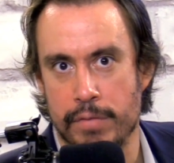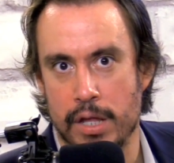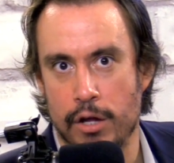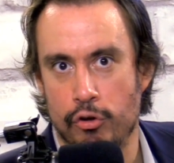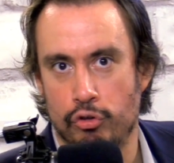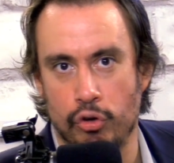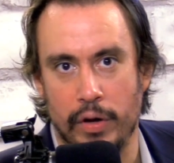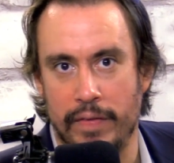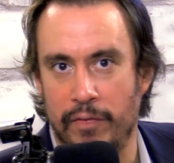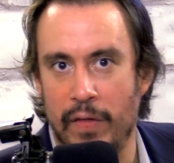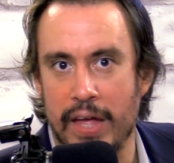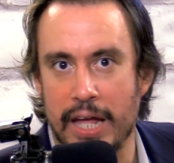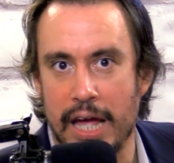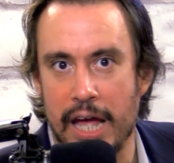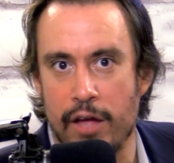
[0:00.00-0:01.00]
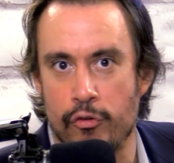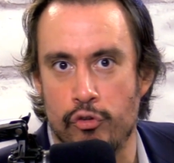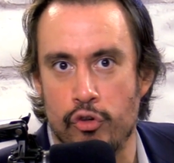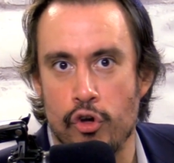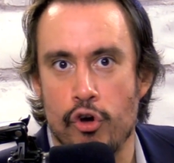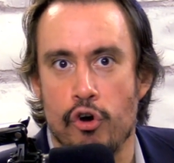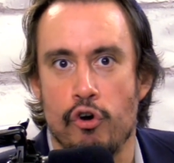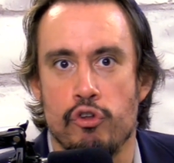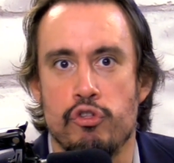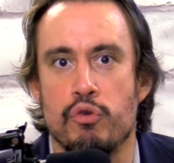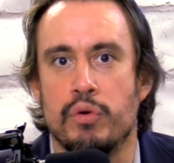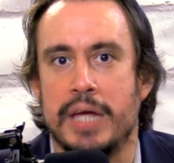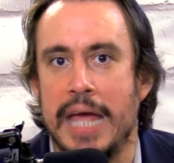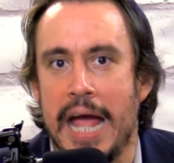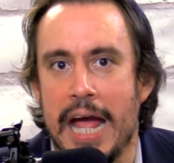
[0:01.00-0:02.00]
So the thing is, you
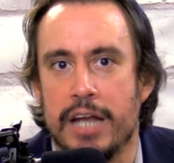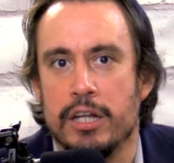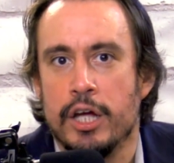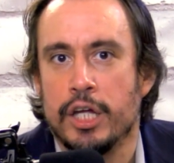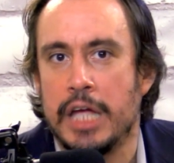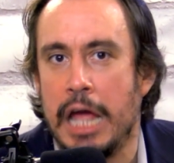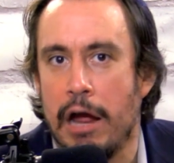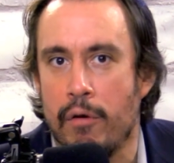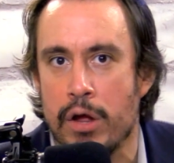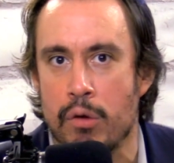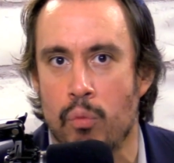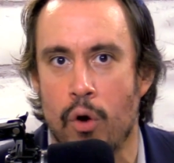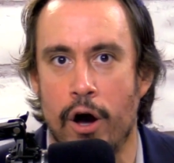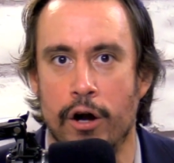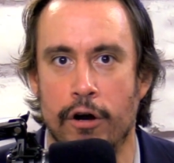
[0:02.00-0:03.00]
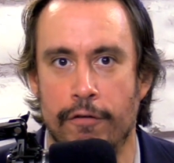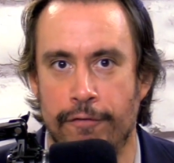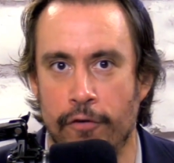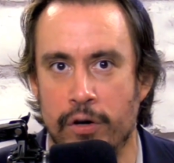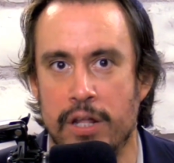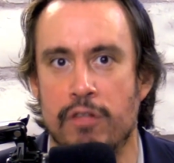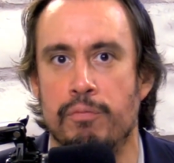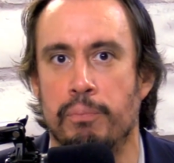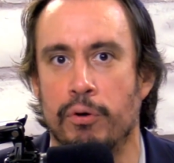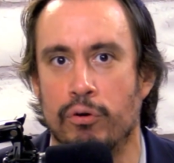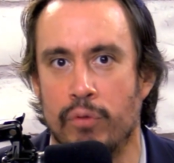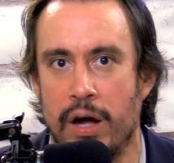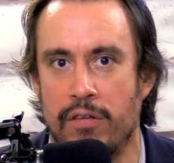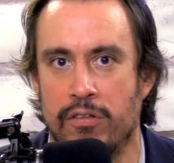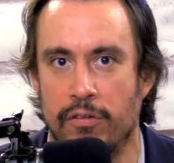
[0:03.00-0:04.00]
can't carry water for these
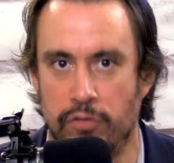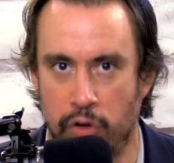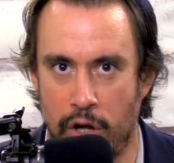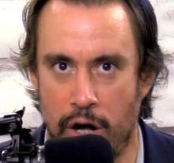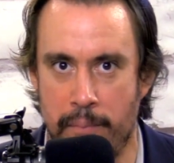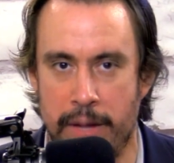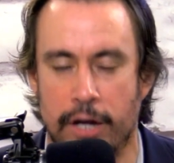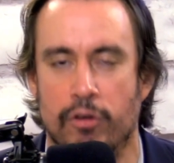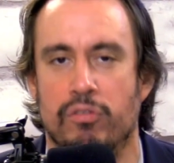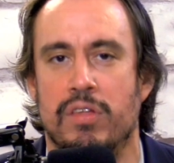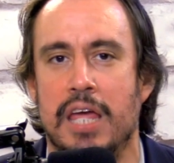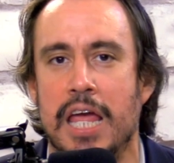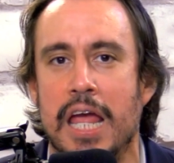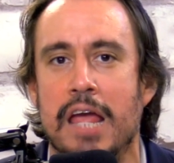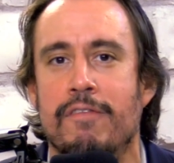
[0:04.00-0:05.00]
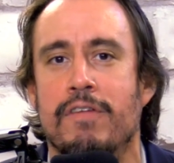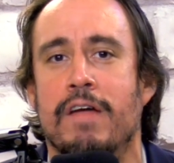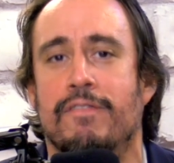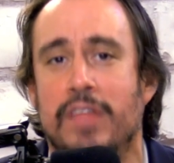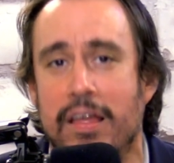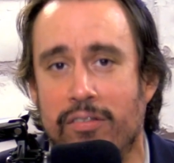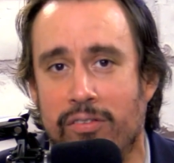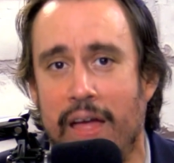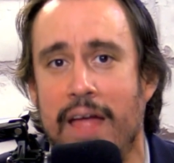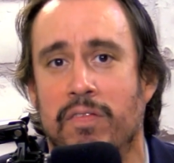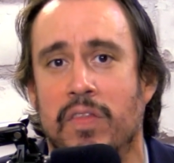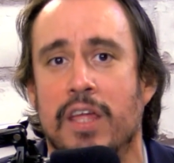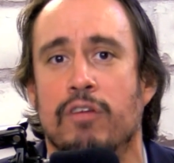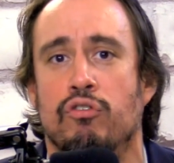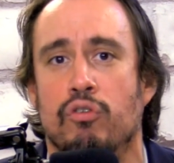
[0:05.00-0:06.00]
progressive lawmakers, even if they say
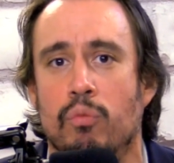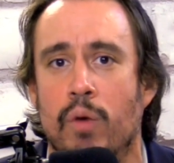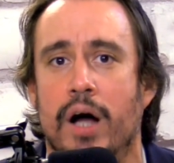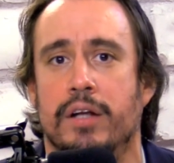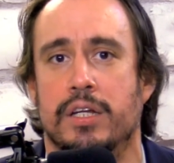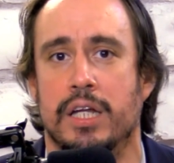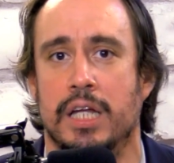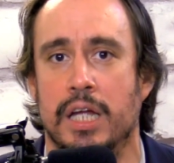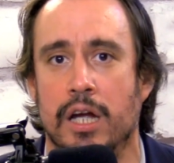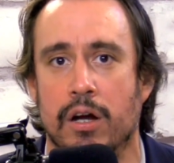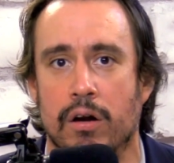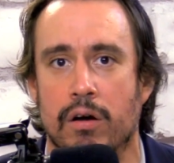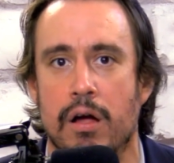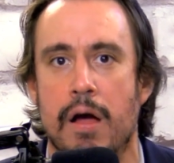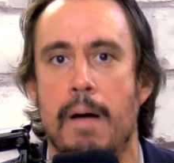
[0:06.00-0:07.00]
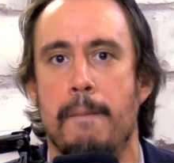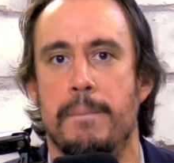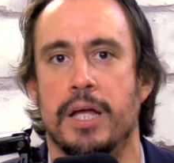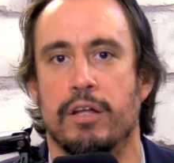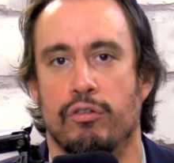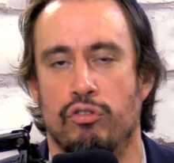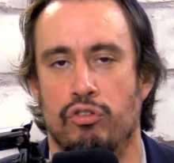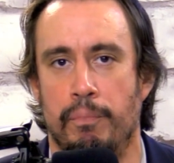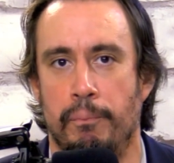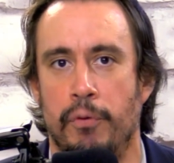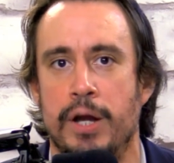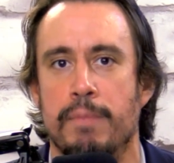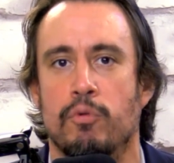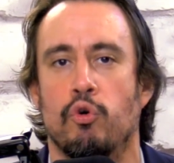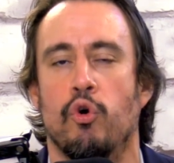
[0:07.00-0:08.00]
things you want to hear, because the
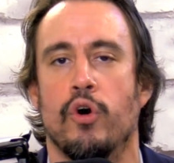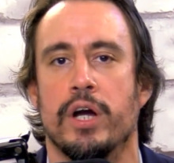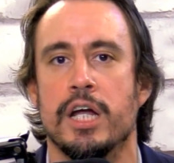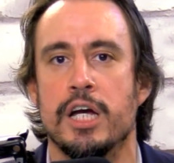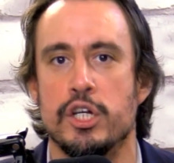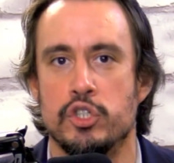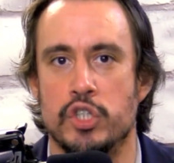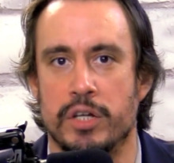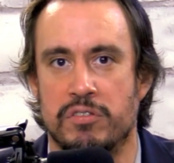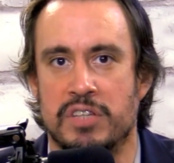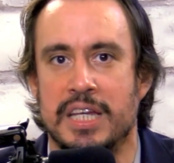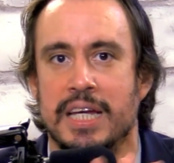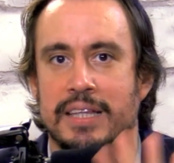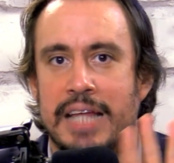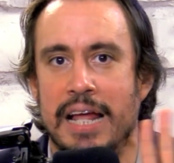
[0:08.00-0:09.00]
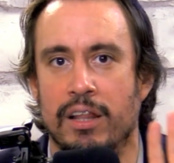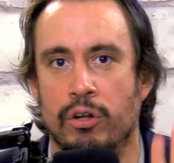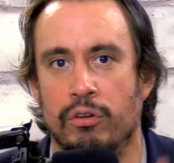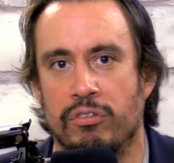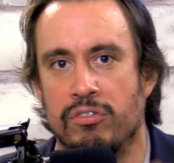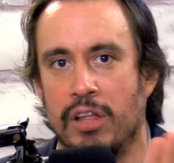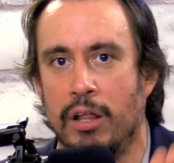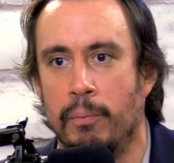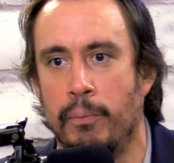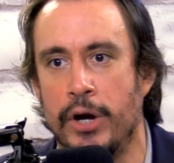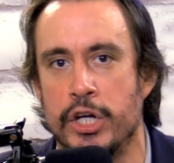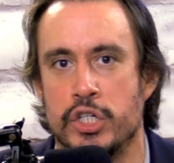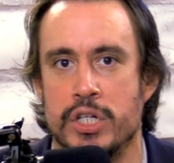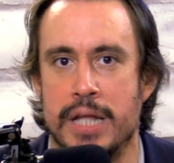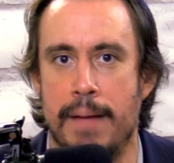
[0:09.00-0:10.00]
Supreme Court just kicked that little
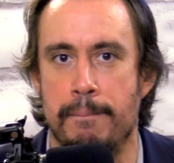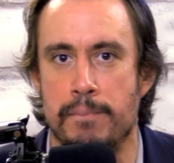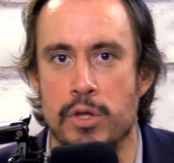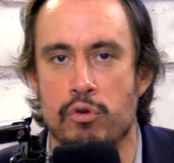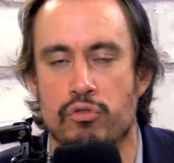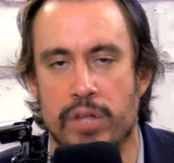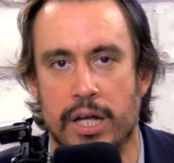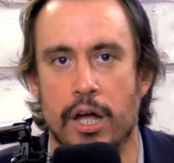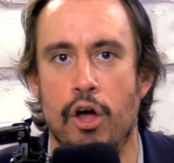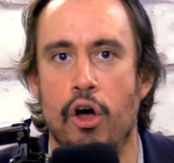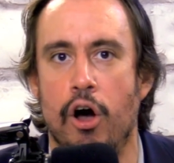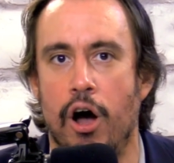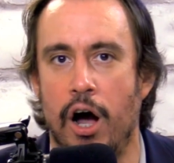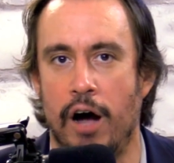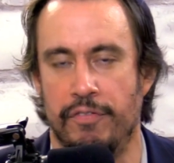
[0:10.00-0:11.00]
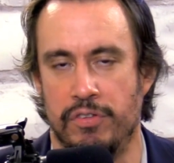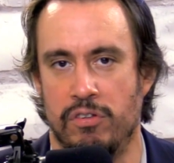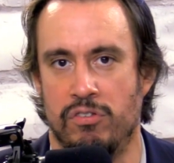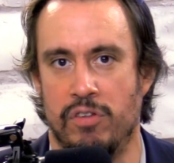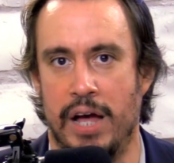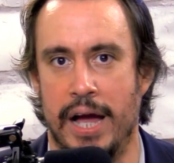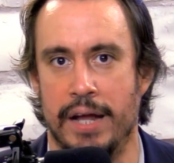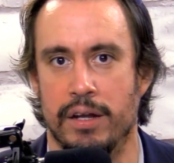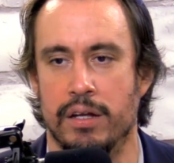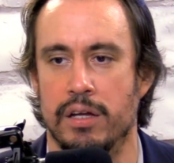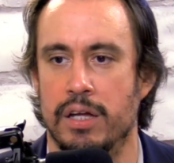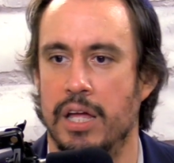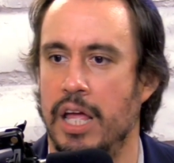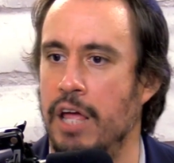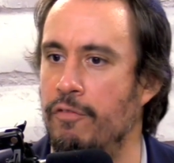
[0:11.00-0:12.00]
celebration, that music, off the side.
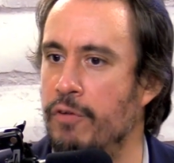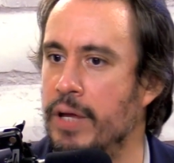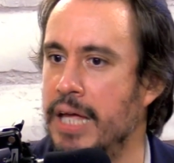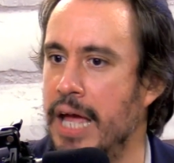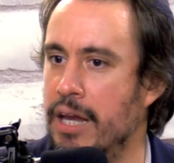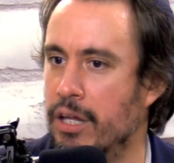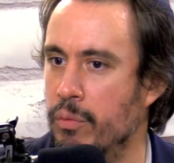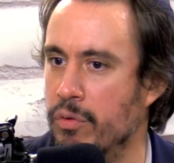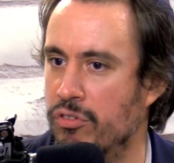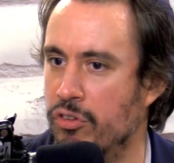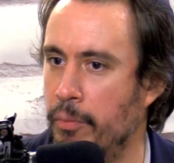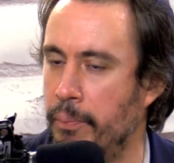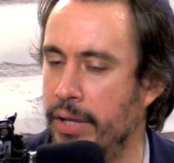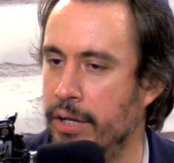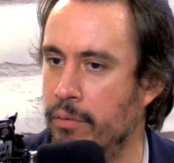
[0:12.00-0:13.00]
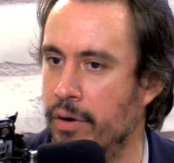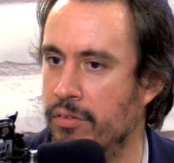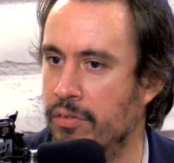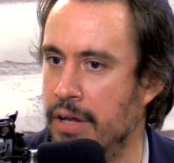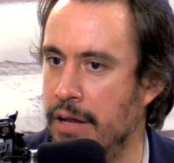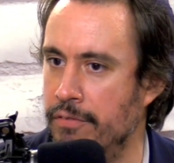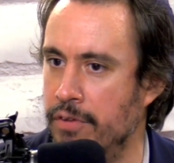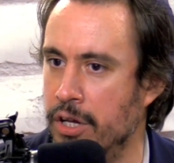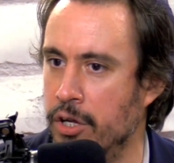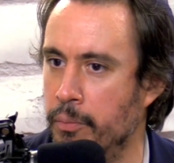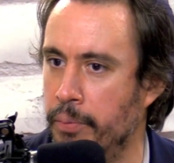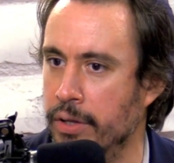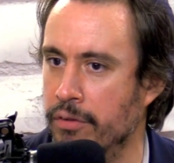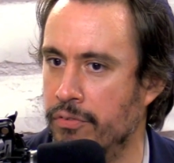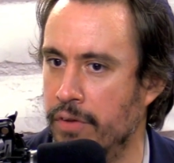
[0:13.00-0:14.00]
If we can we still play the rest of that video,
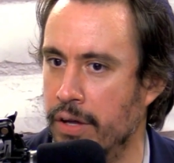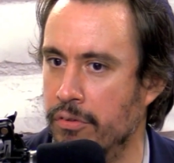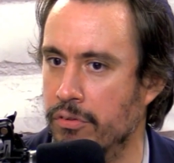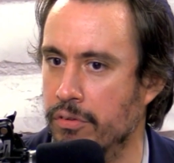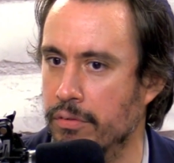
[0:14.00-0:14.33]
please, FaZe?